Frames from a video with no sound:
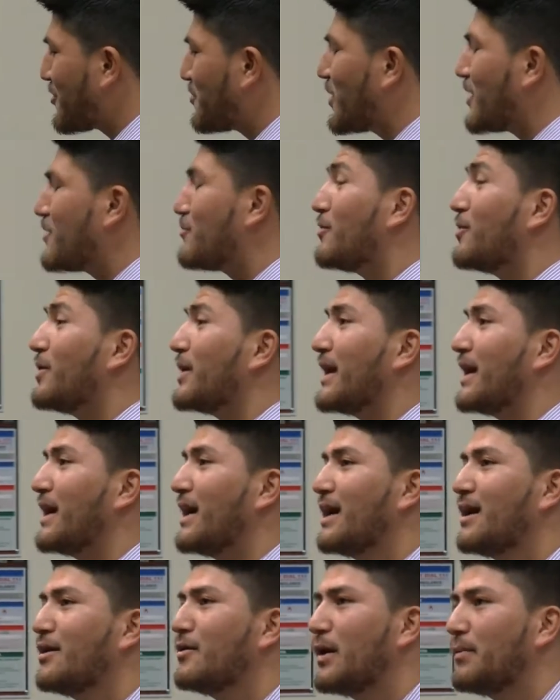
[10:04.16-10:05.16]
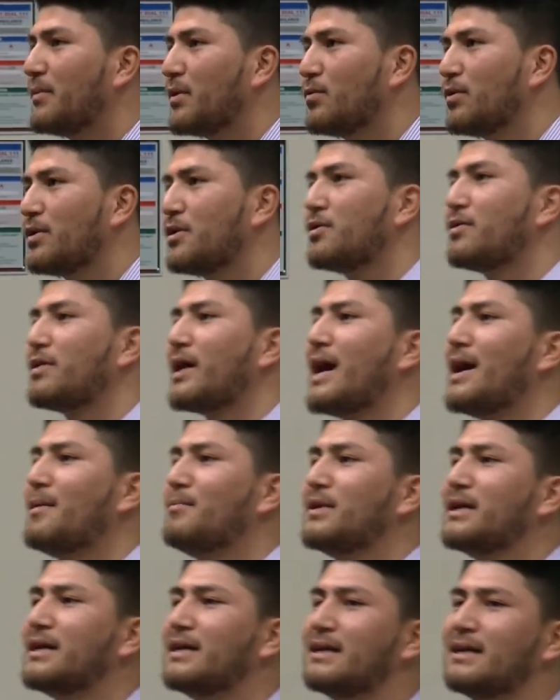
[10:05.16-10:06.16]
of people here. I mean, we were
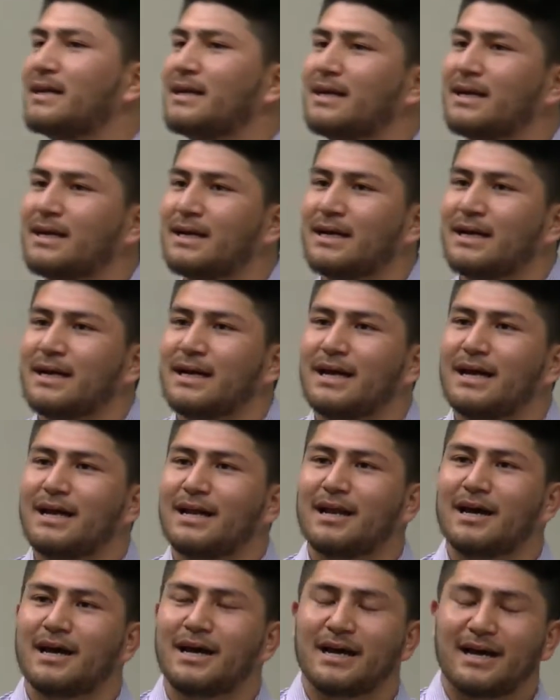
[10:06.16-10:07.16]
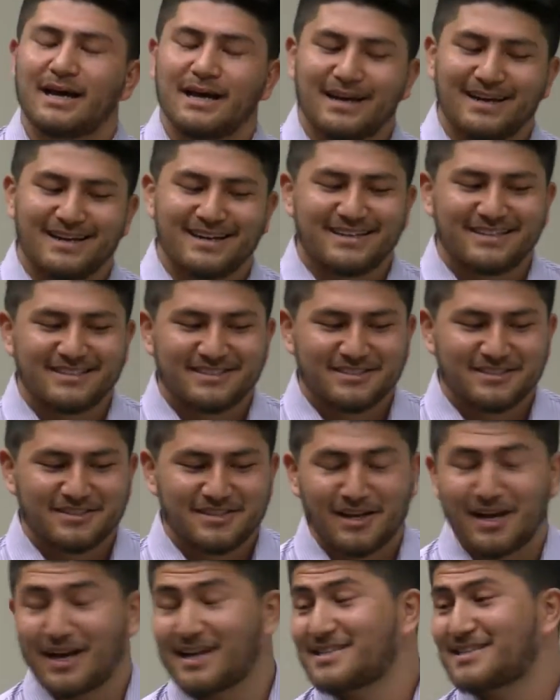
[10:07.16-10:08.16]
crammed in
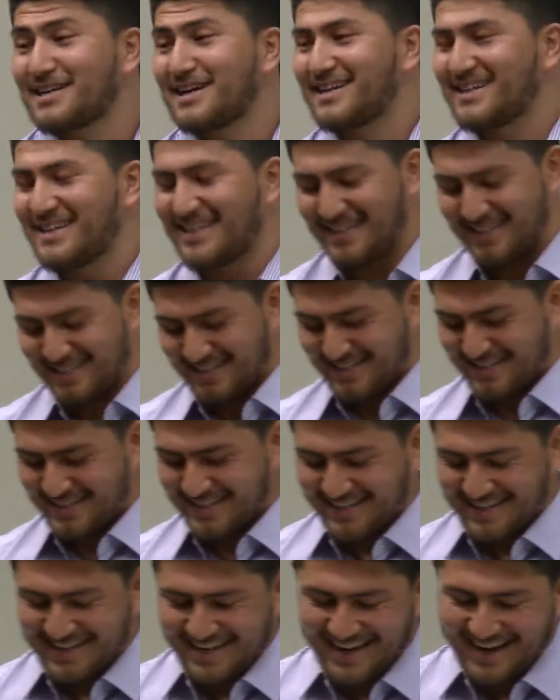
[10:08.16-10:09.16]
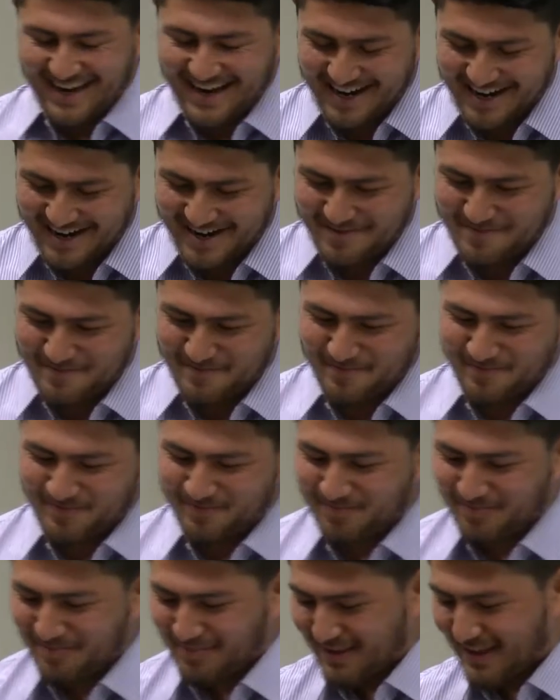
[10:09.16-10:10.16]
like sardines.
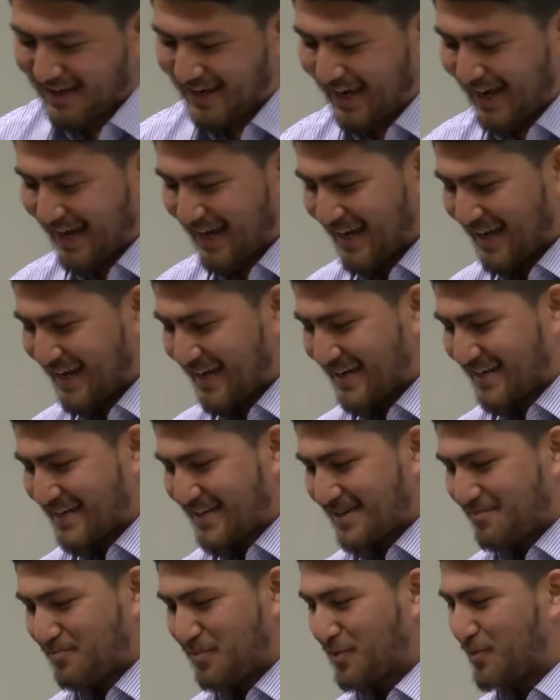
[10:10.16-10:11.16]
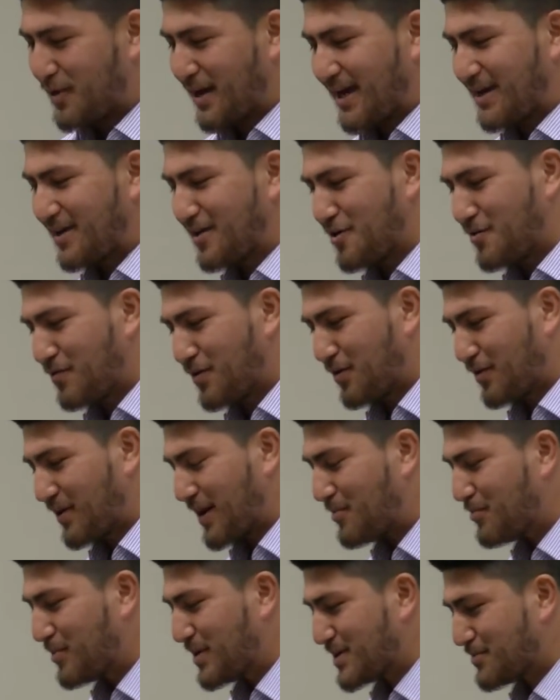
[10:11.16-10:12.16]
But we had no real
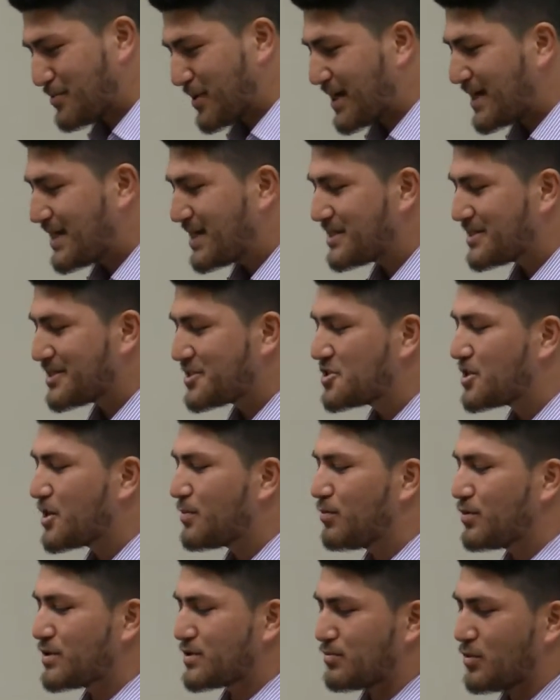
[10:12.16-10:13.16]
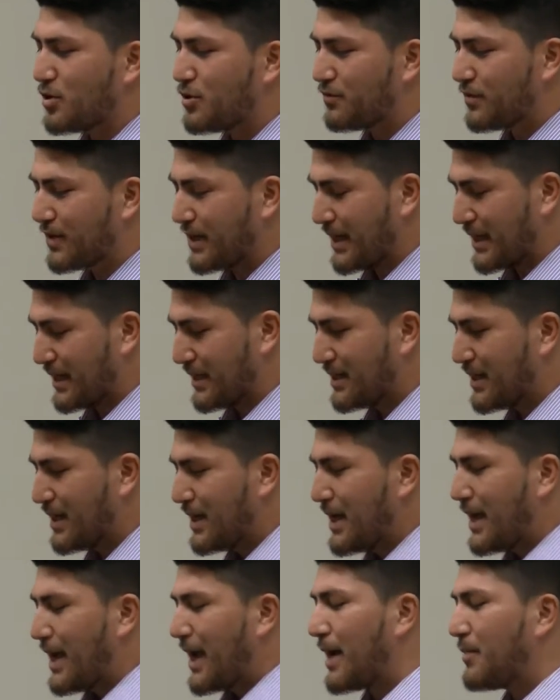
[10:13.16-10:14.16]
numbers, but at least the ship was moving
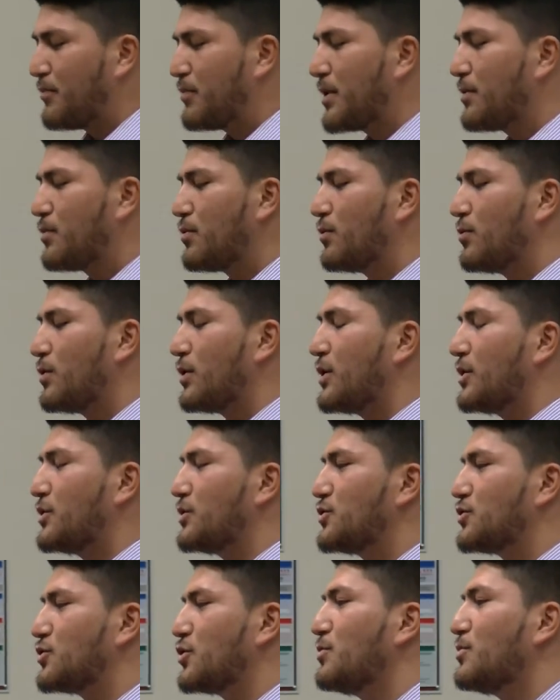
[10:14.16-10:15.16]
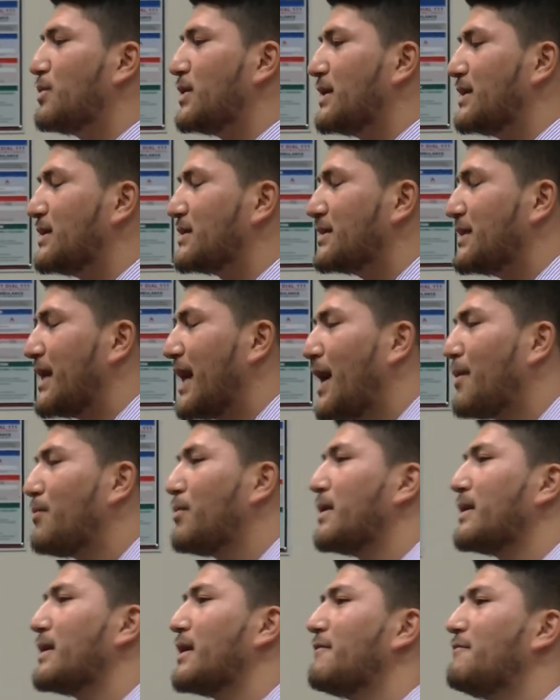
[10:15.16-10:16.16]
and people were jubilant and
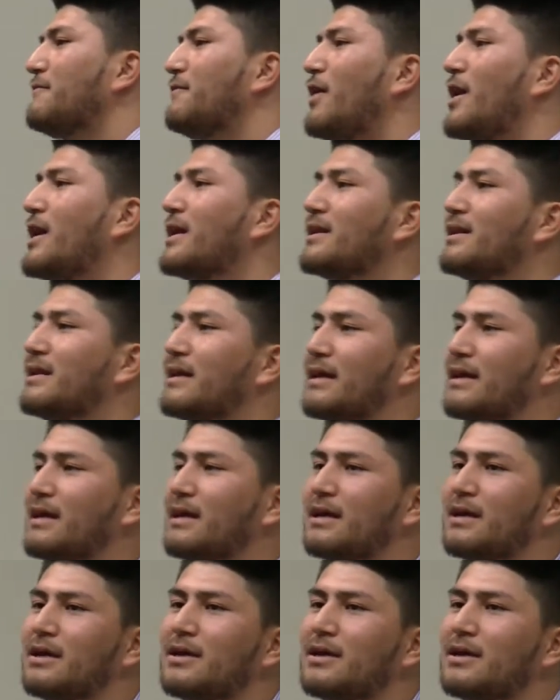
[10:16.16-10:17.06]
happy that finally